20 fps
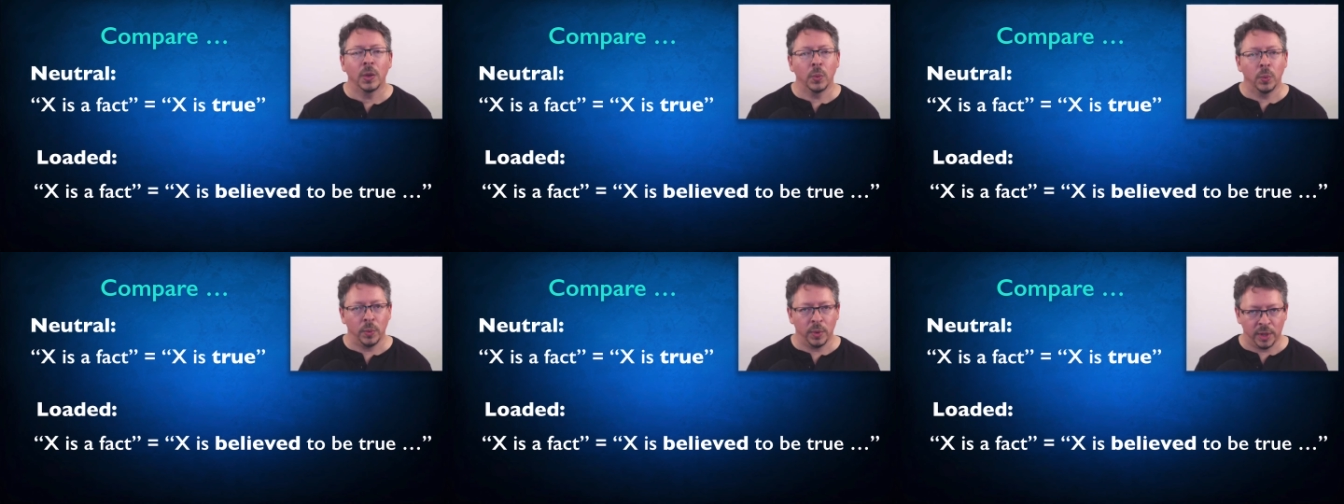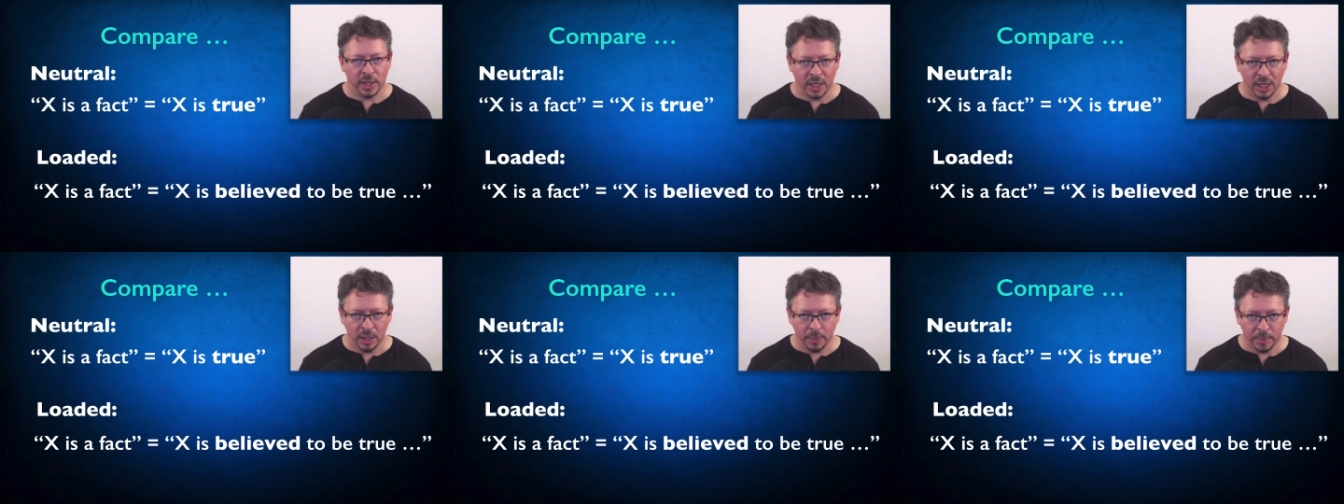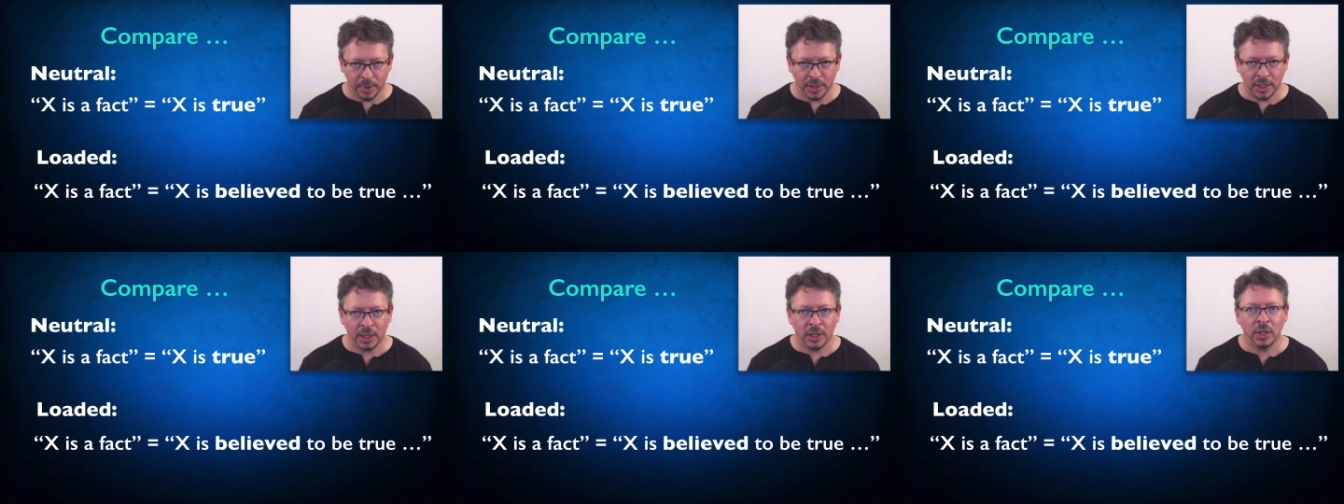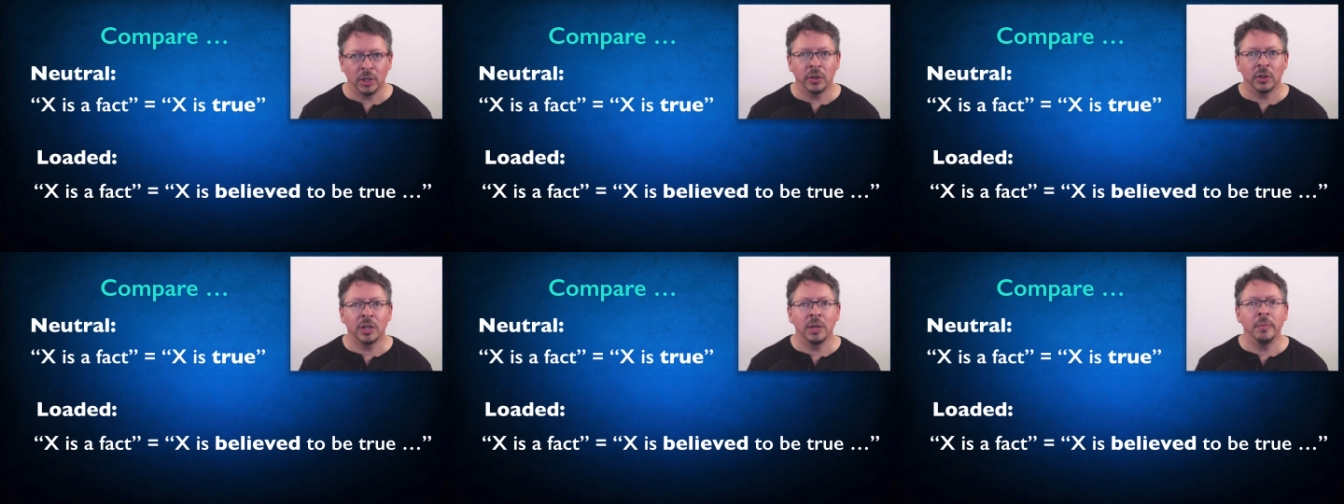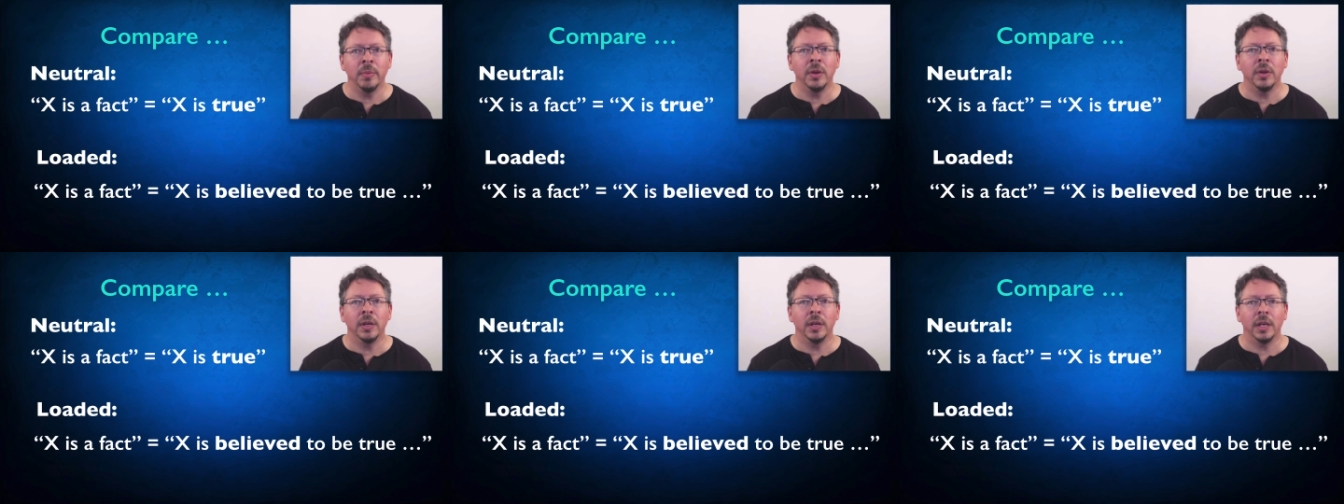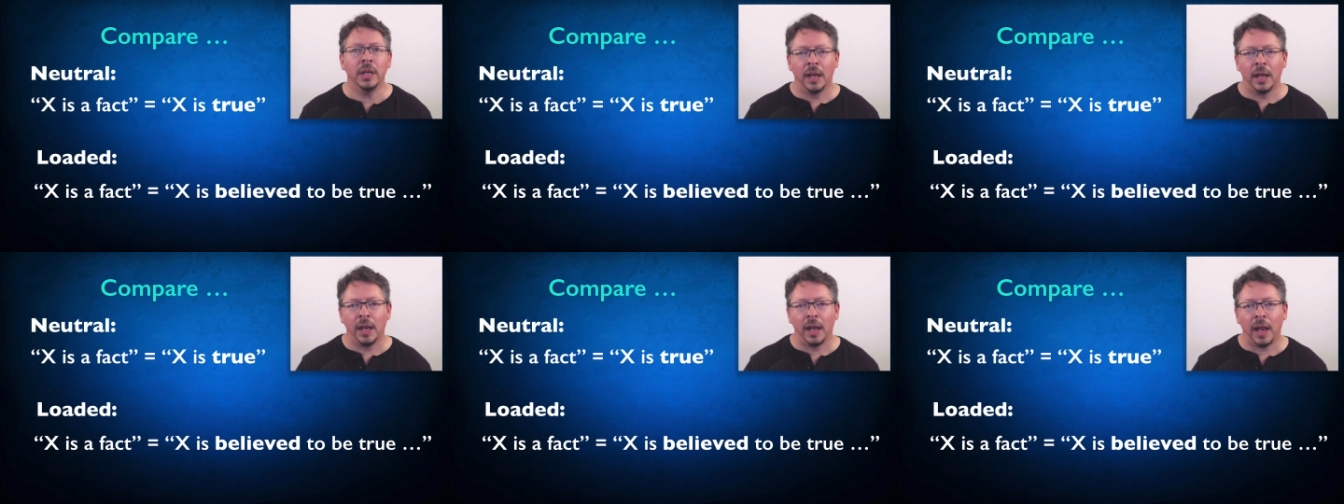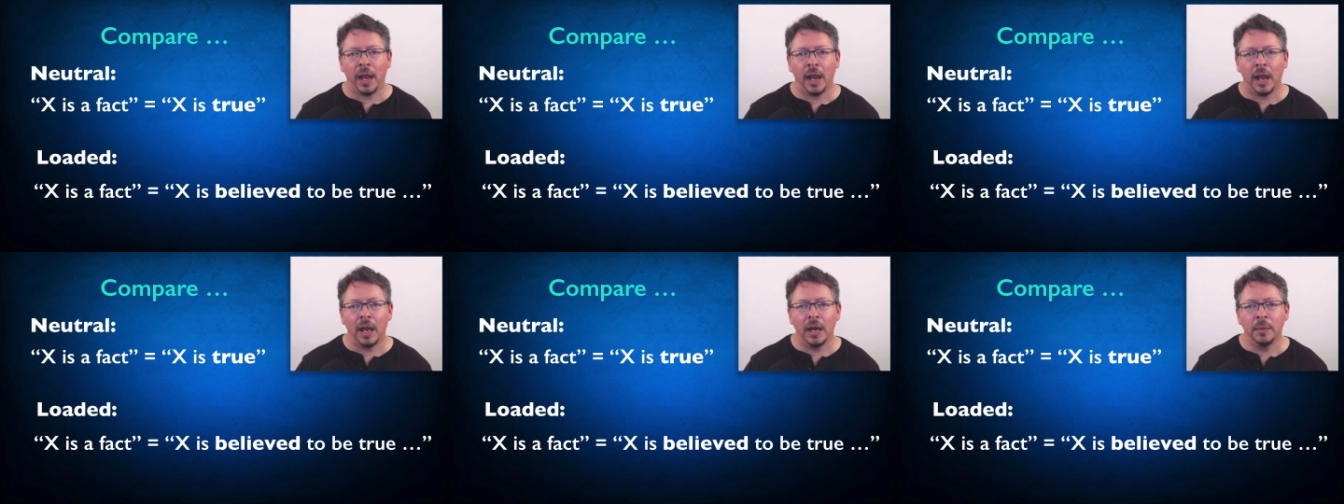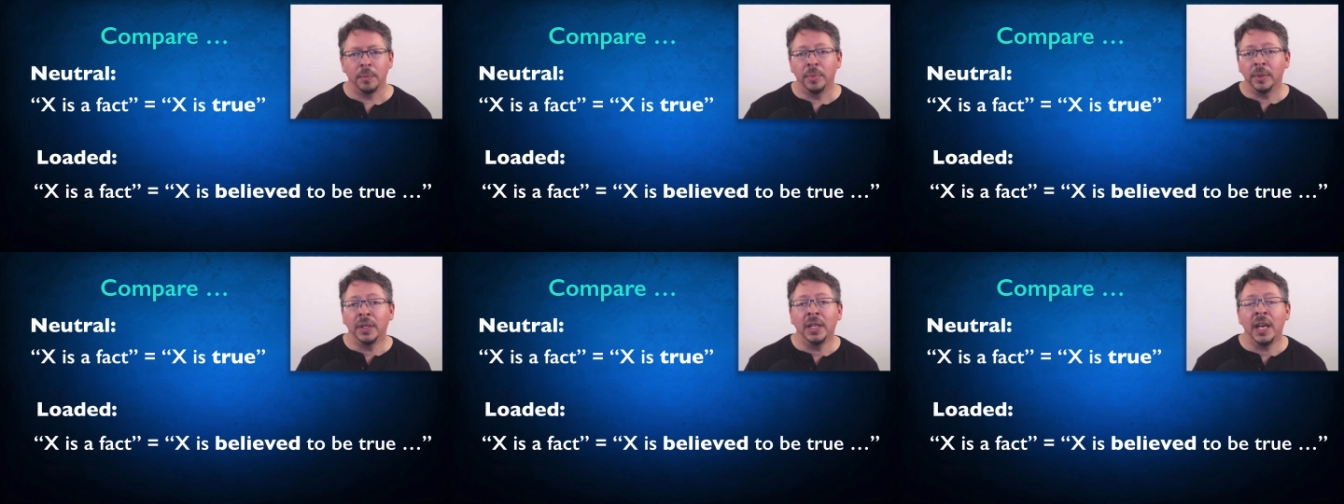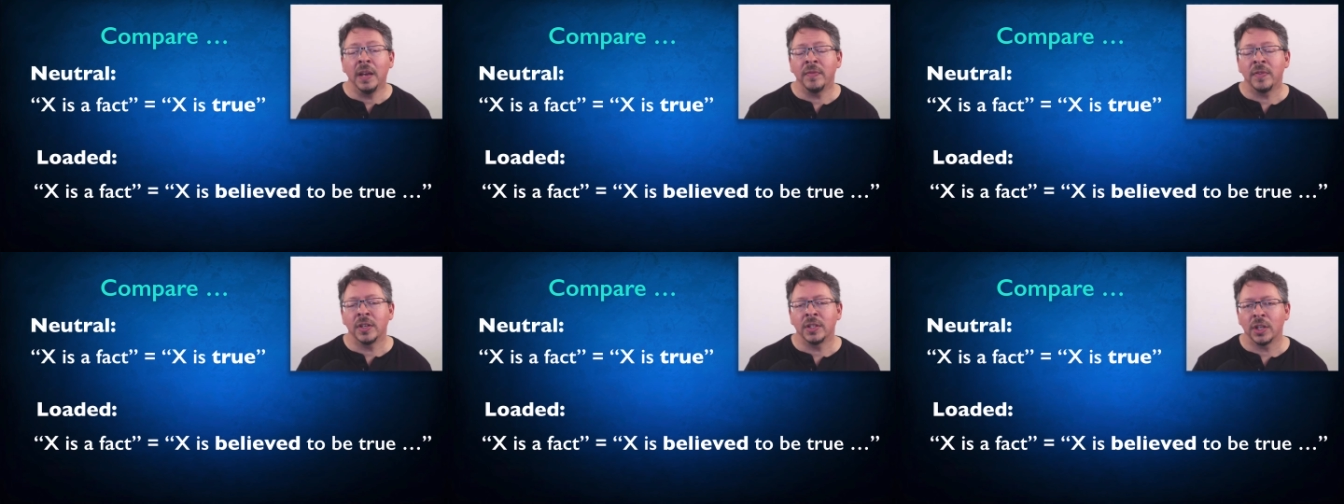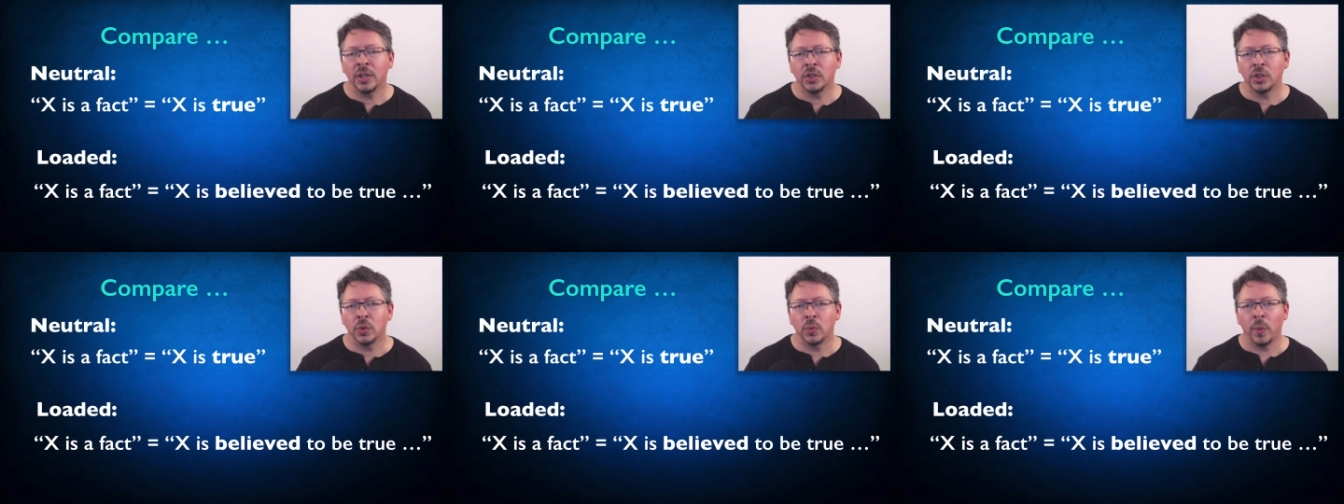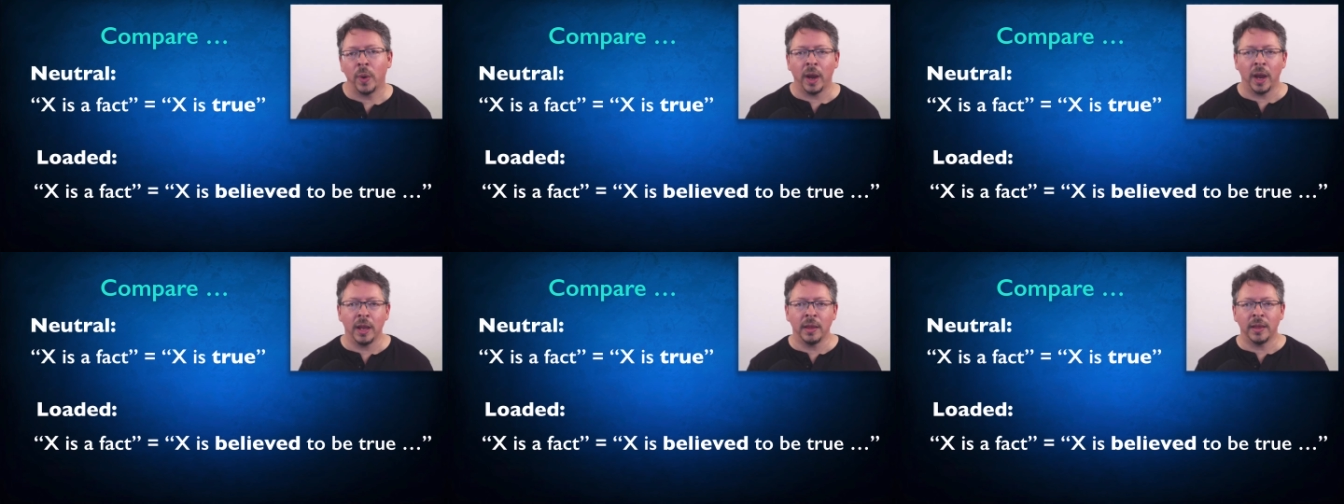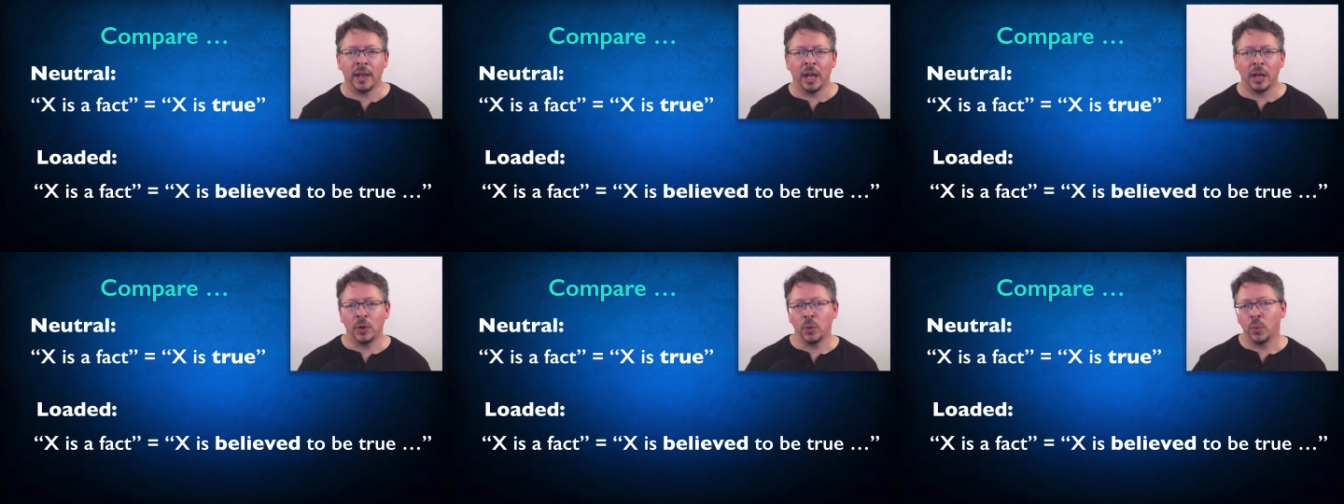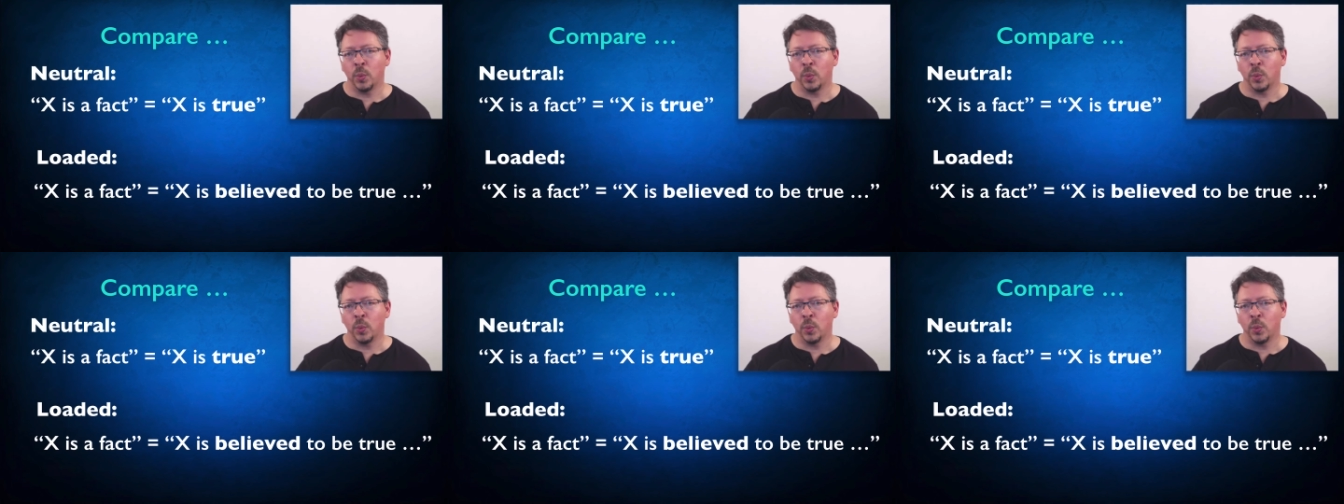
within a particular community and believed in such a way that